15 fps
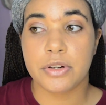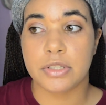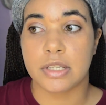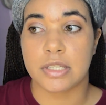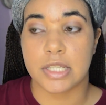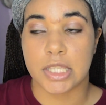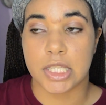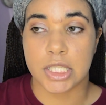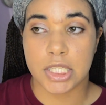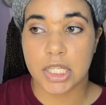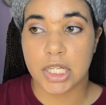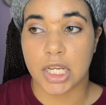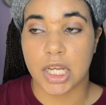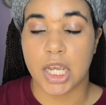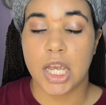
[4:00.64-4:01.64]
is in the
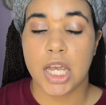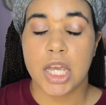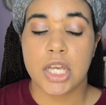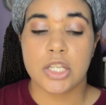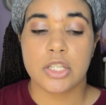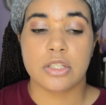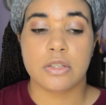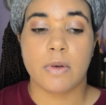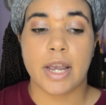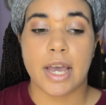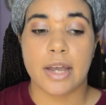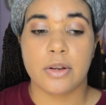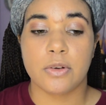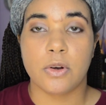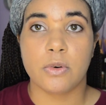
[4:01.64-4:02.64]
city. So I
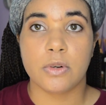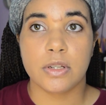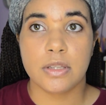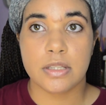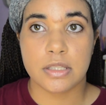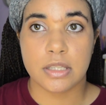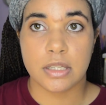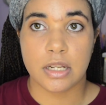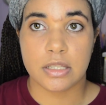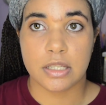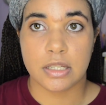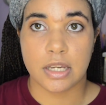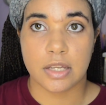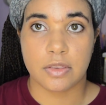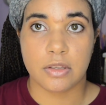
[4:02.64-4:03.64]
had to go to the city
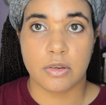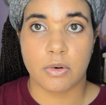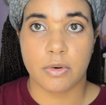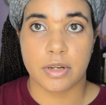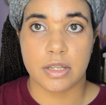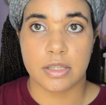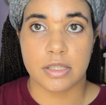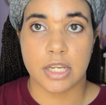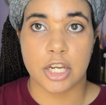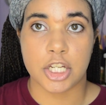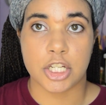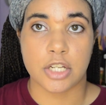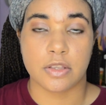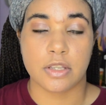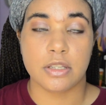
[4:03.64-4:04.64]
to get the
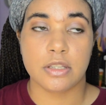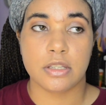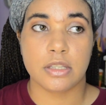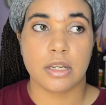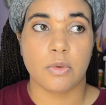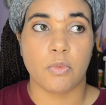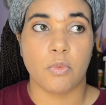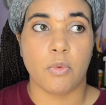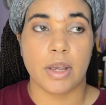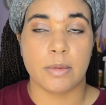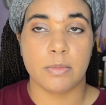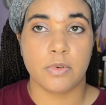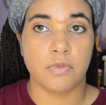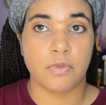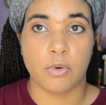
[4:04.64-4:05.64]
orientation. This is like way
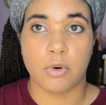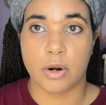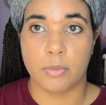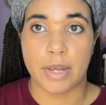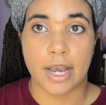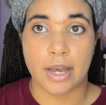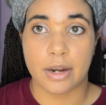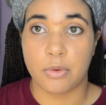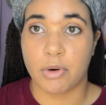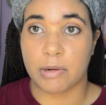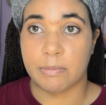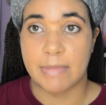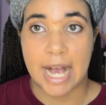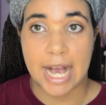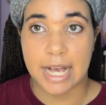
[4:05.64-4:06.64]
before we had to wear
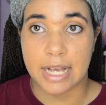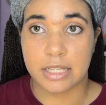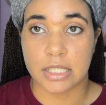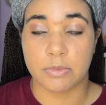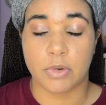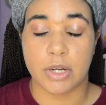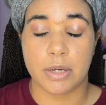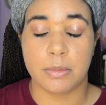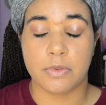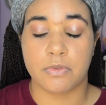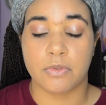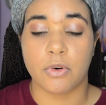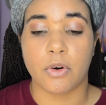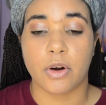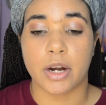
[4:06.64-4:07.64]
masks, way
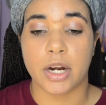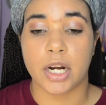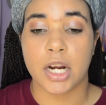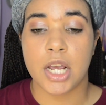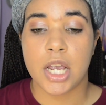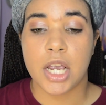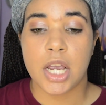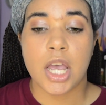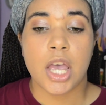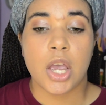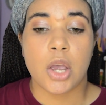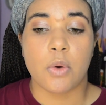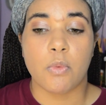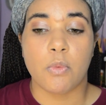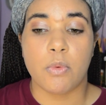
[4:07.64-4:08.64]
before
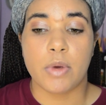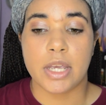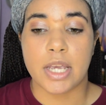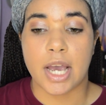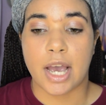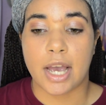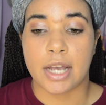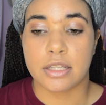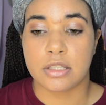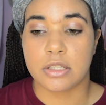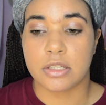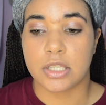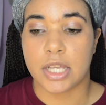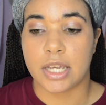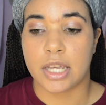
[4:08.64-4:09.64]
we had
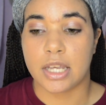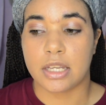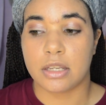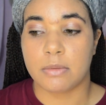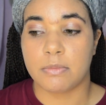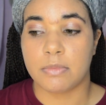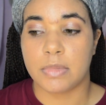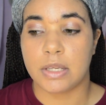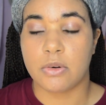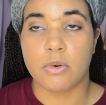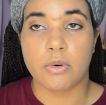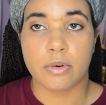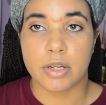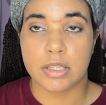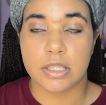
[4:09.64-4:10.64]
to like be
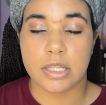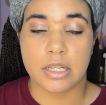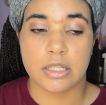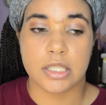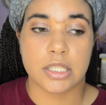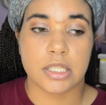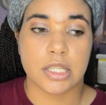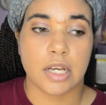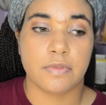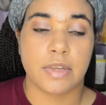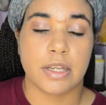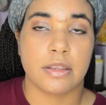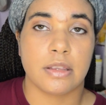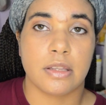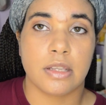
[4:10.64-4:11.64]
quarantined and stuff.
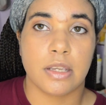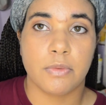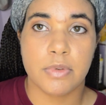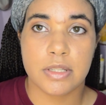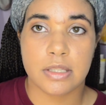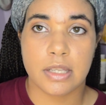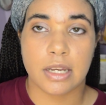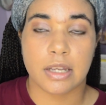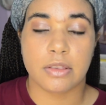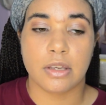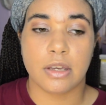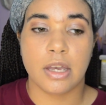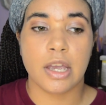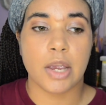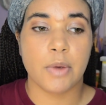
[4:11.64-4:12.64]
Like it was like
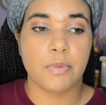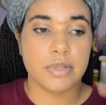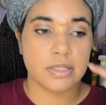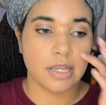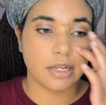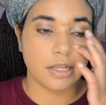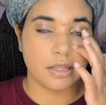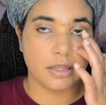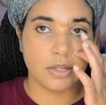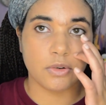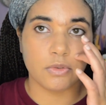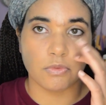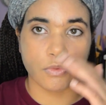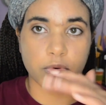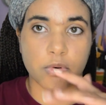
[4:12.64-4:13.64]
a
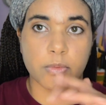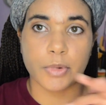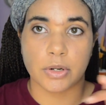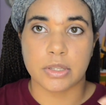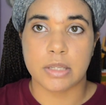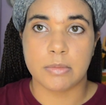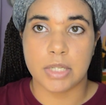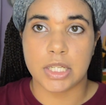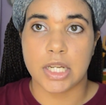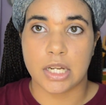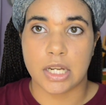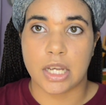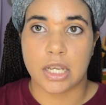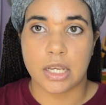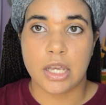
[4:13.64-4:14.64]
little rumor in the
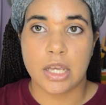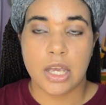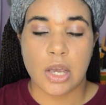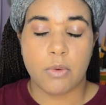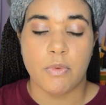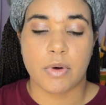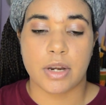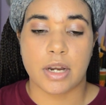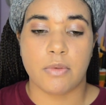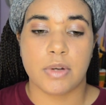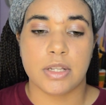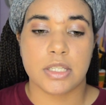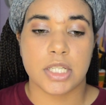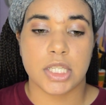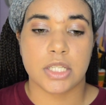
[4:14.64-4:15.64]
beginning when I
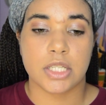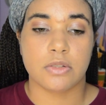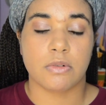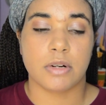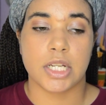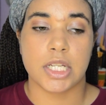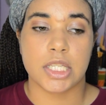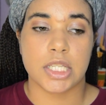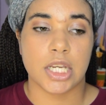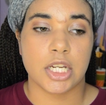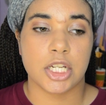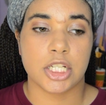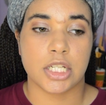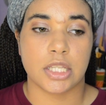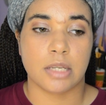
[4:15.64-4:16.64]
went to this
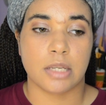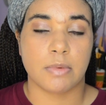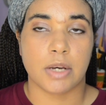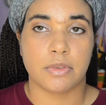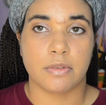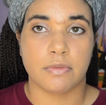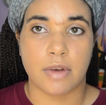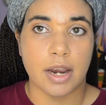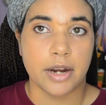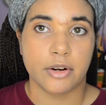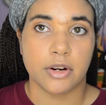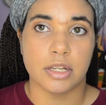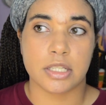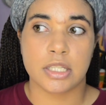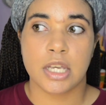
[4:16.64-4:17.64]
orientation about the
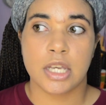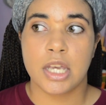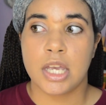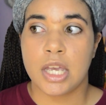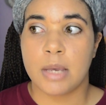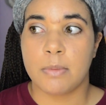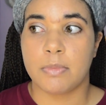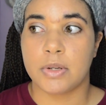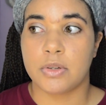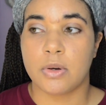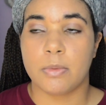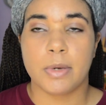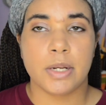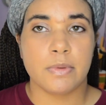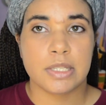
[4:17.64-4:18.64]
virus, but
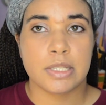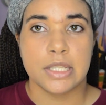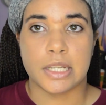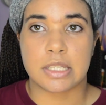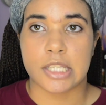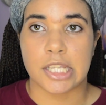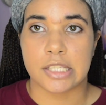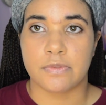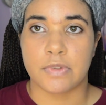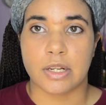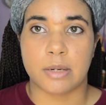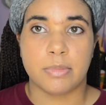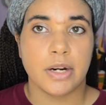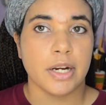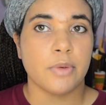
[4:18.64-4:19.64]
nobody was like 6 feet
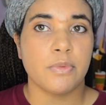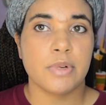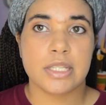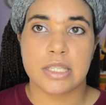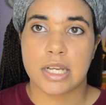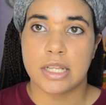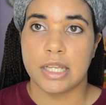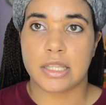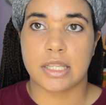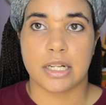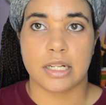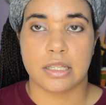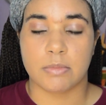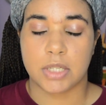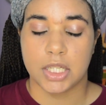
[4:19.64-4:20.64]
apart. It was not like that
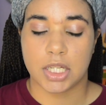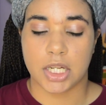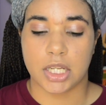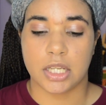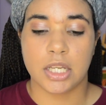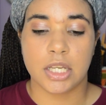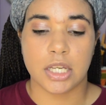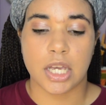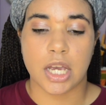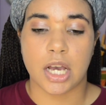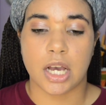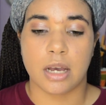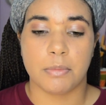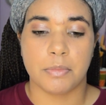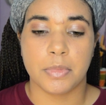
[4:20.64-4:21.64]
in the beginning.
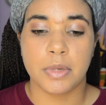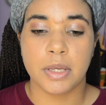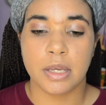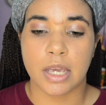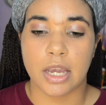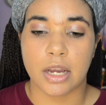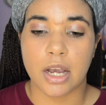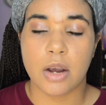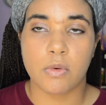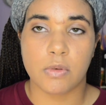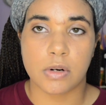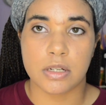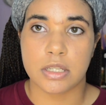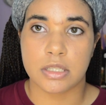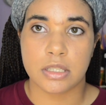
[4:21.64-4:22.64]
It got
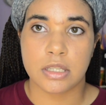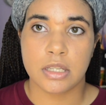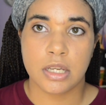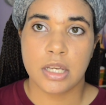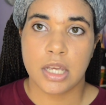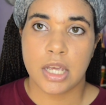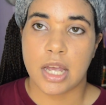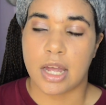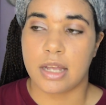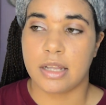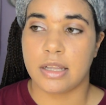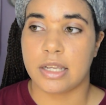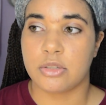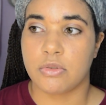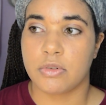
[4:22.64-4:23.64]
worse
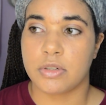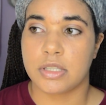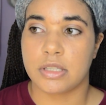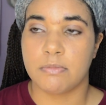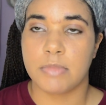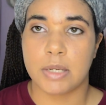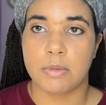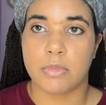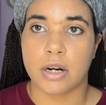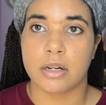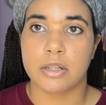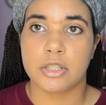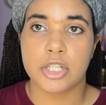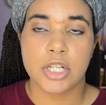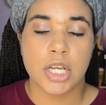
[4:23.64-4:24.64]
like towards
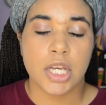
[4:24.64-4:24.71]
mid-March.